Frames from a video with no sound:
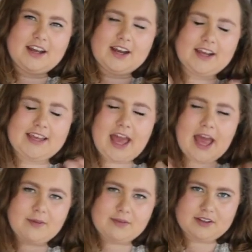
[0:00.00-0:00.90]
and I
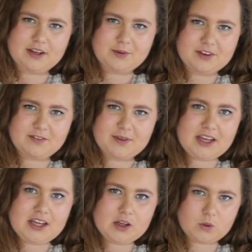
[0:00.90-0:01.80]
kept it with
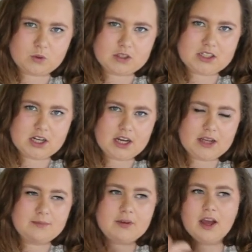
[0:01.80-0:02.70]
me all the
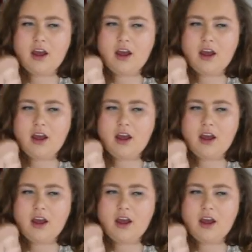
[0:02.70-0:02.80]
time,